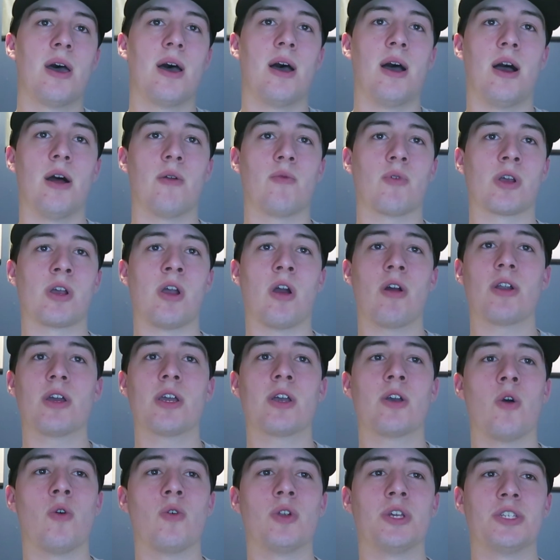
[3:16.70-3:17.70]
Uh,
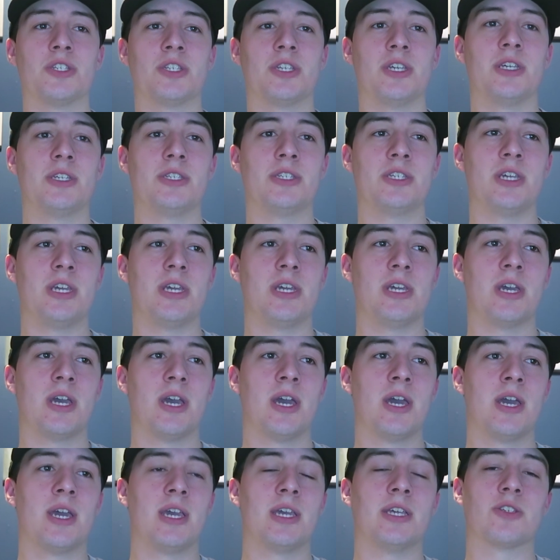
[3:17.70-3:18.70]
regarding Cody
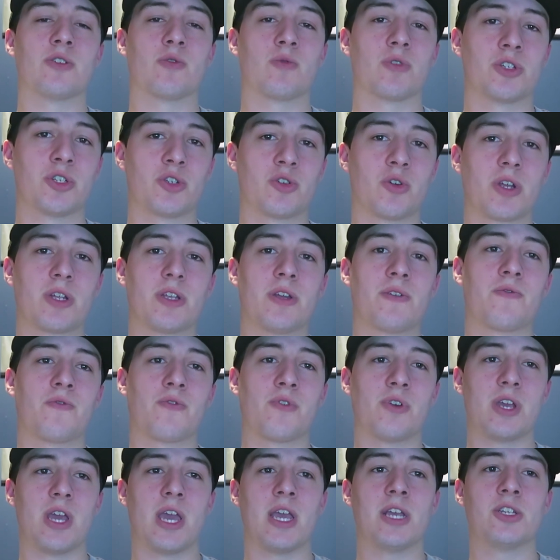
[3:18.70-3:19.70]
Ceci, he's a restricted
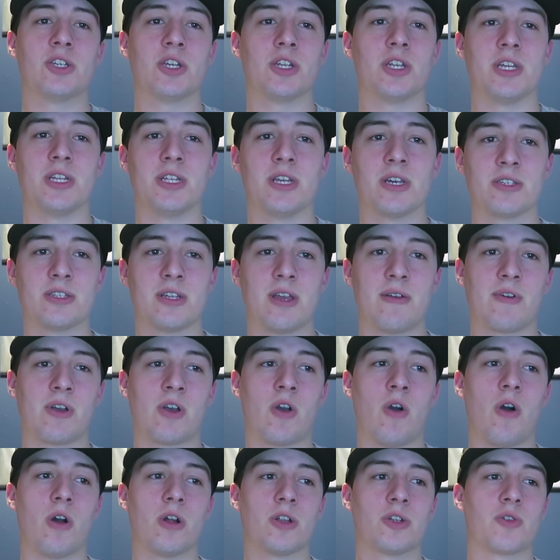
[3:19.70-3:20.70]
free agent. He doesn't have
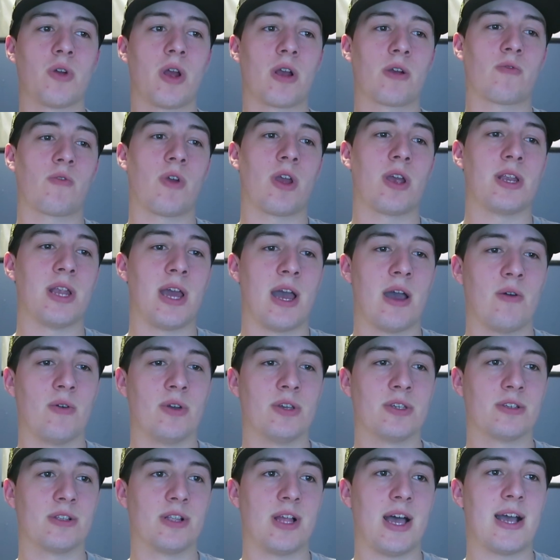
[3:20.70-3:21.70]
a contract right now.
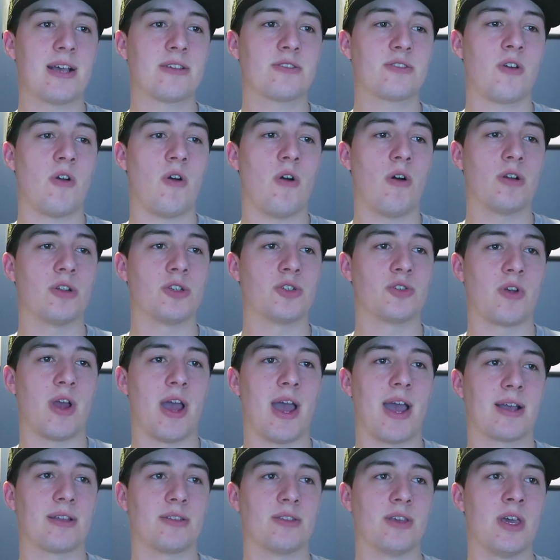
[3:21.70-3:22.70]
His last
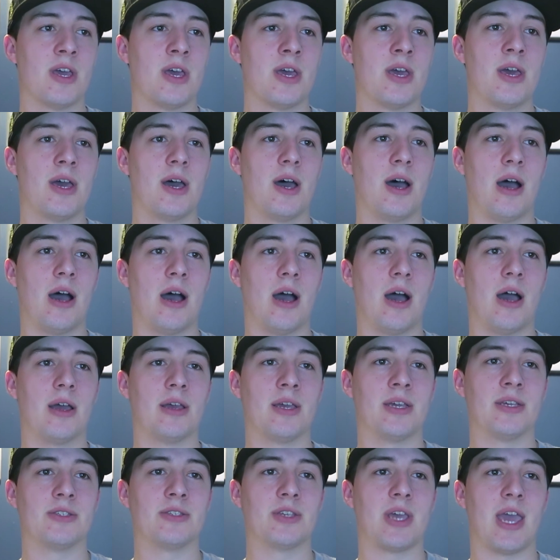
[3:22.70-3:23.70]
contract,
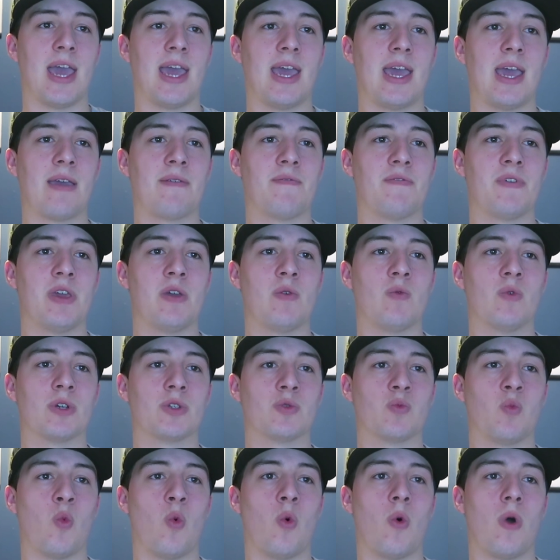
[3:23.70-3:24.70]
uh, his AAV
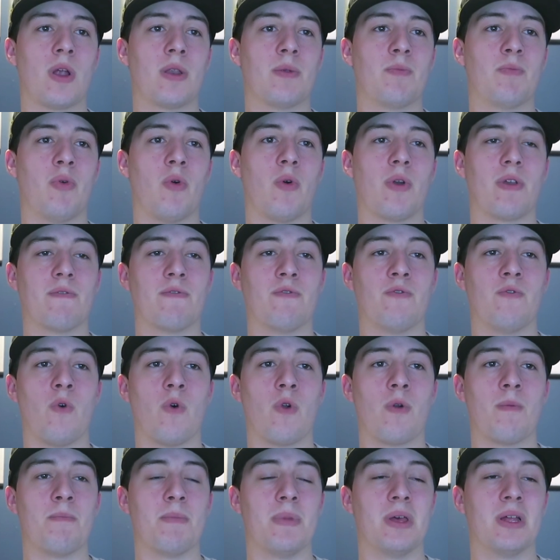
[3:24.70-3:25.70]
was
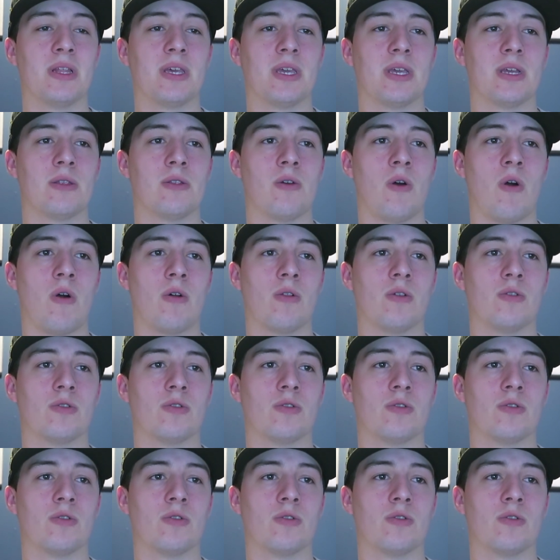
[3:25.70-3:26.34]
$1.4 million.